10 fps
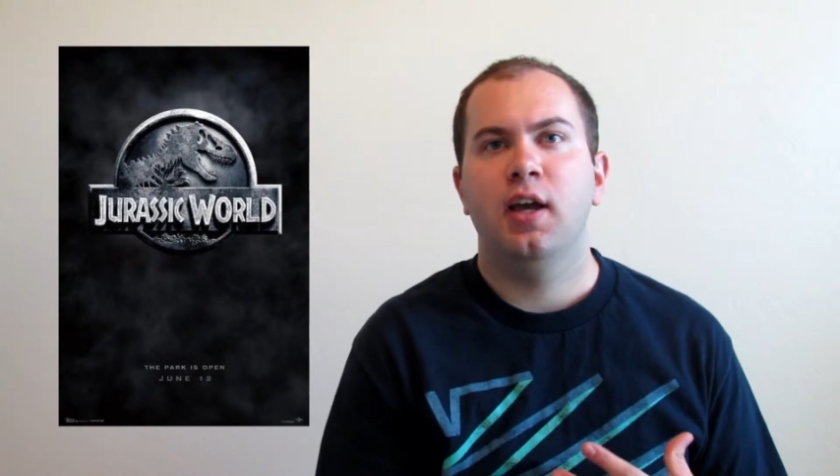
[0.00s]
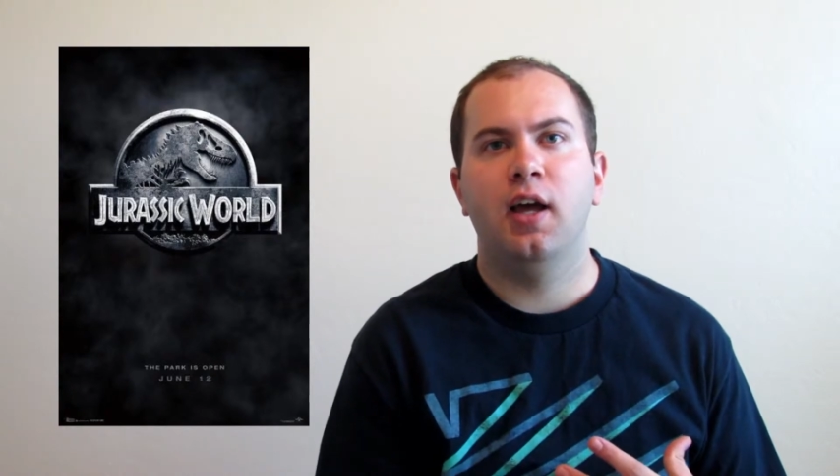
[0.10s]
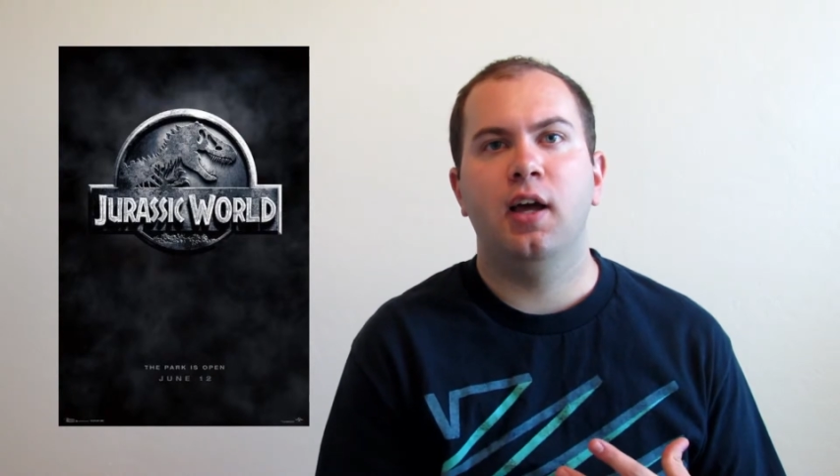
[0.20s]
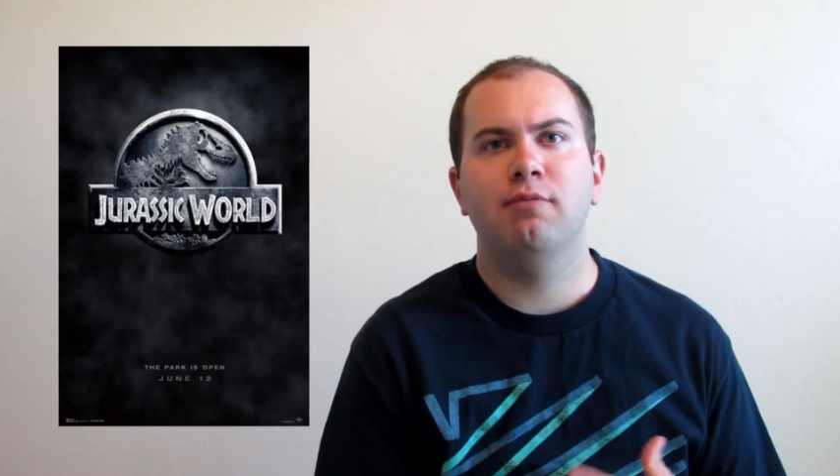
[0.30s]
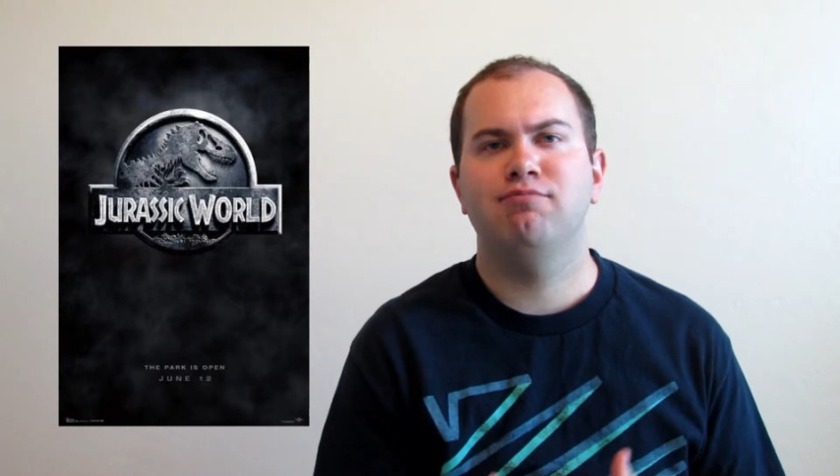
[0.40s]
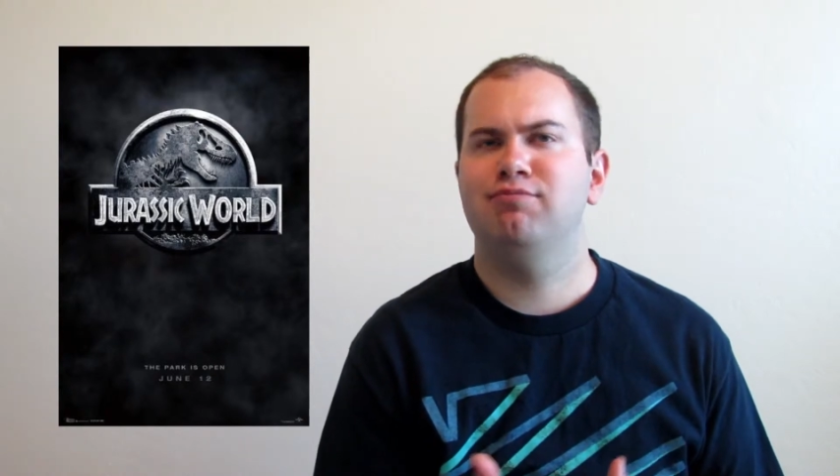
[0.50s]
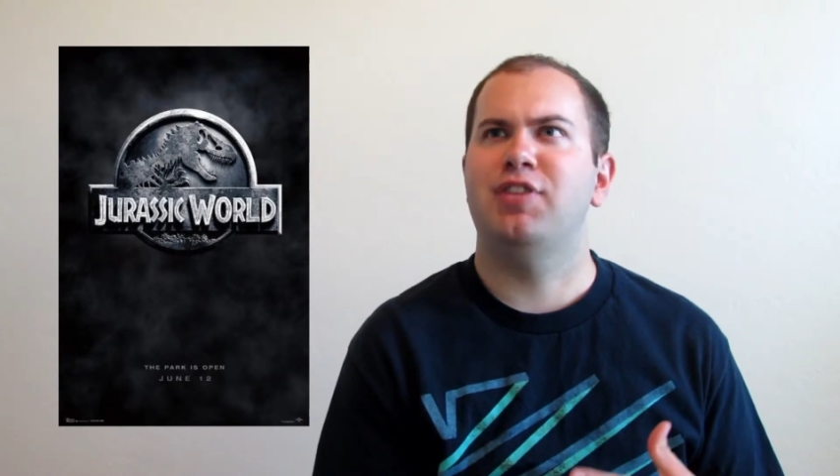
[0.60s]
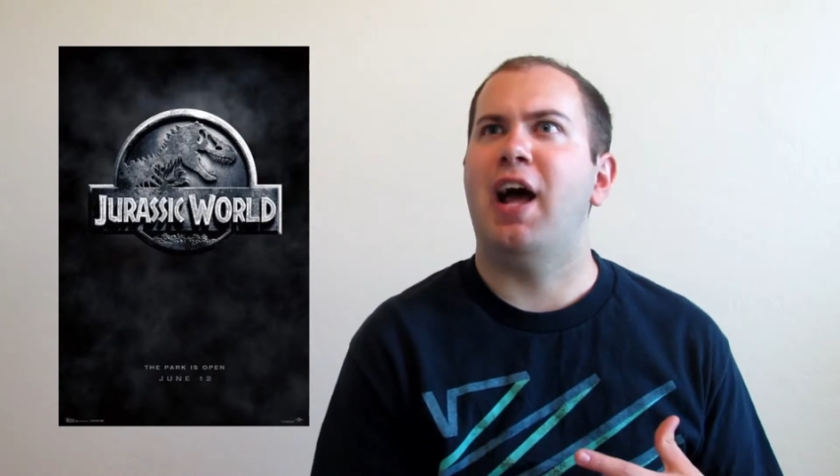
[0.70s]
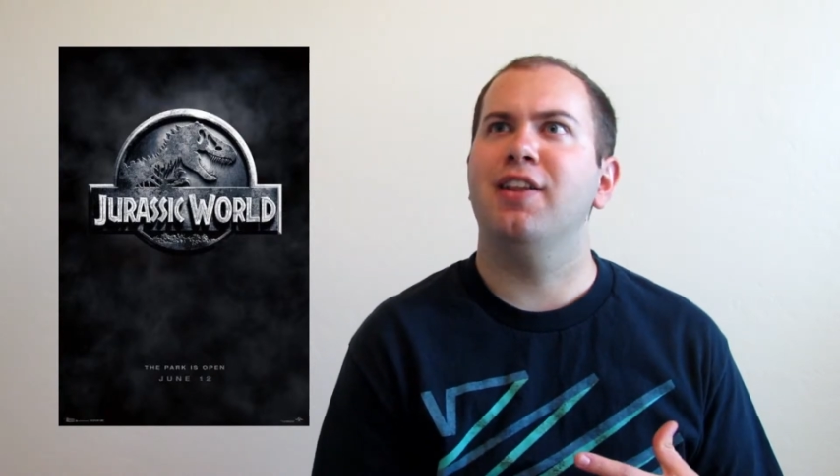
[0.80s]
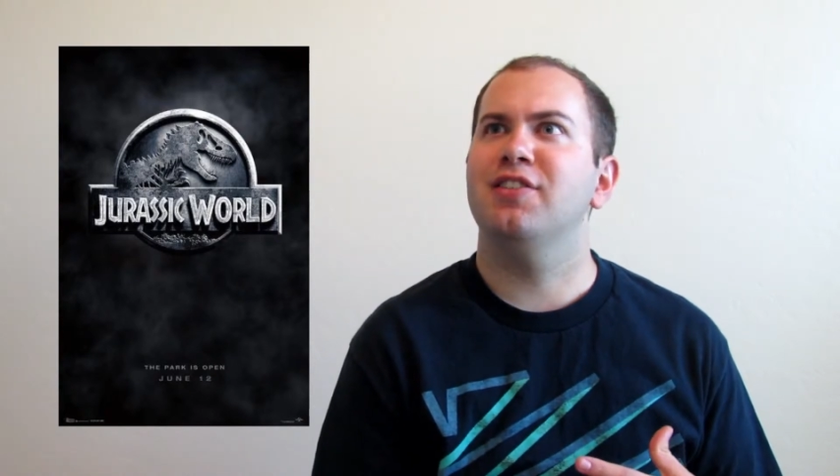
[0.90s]
uh,
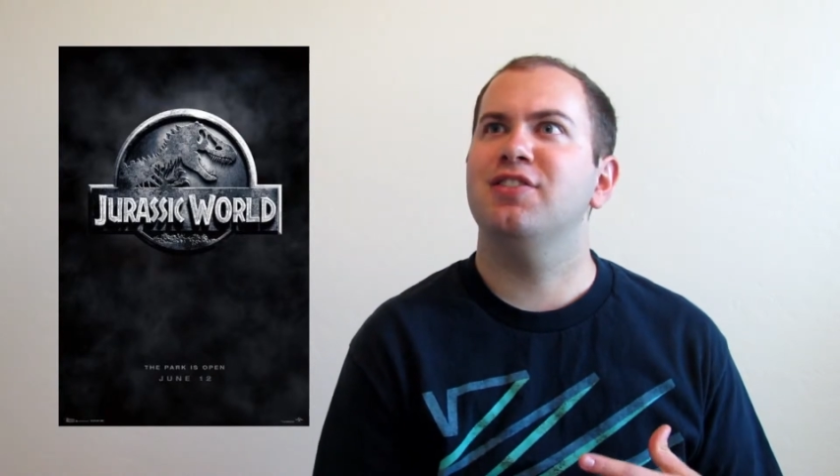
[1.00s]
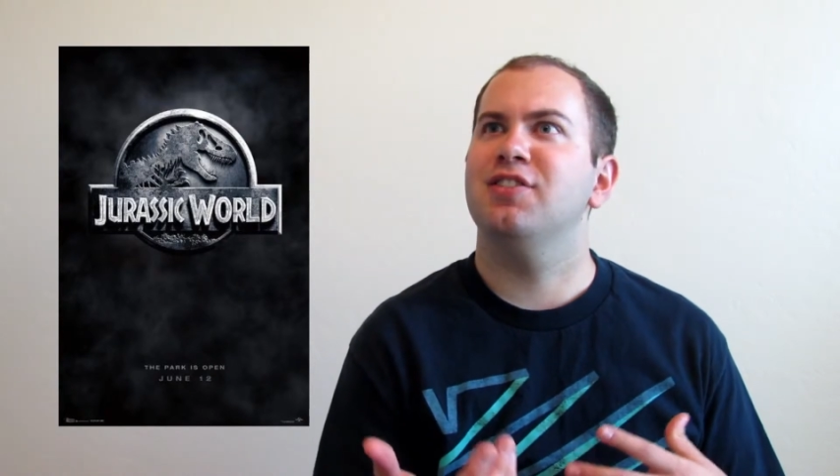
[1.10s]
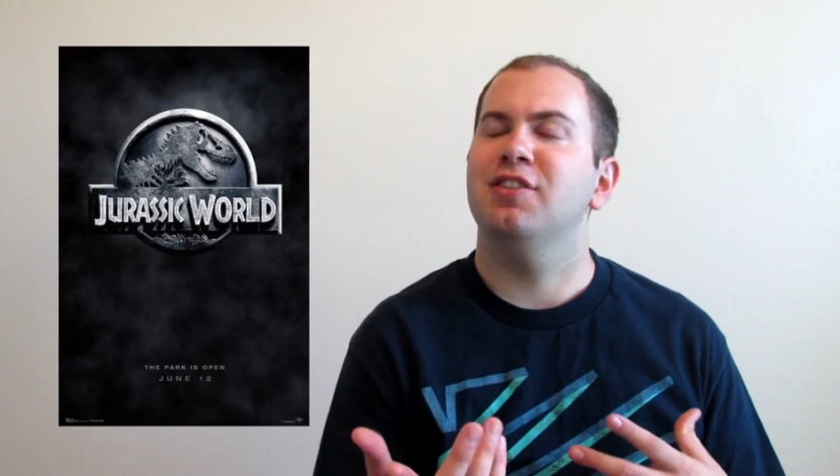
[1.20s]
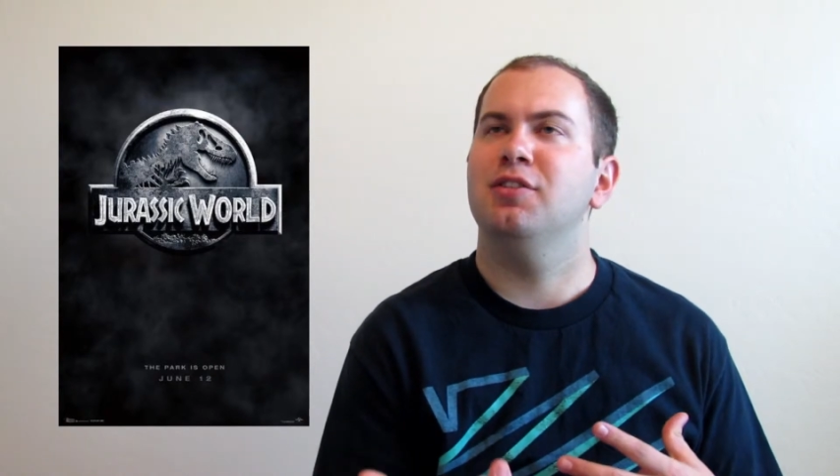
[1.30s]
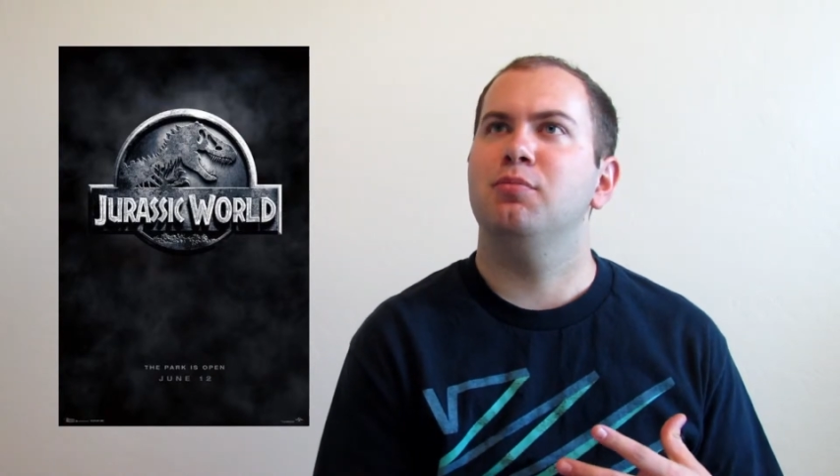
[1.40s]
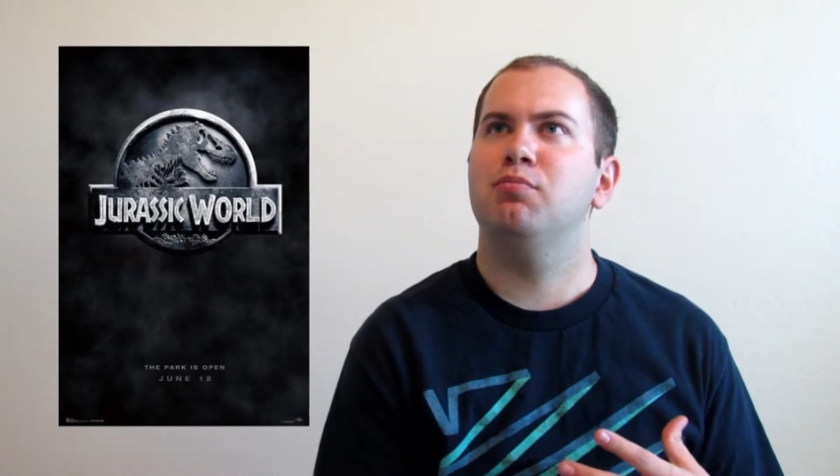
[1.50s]
Dallas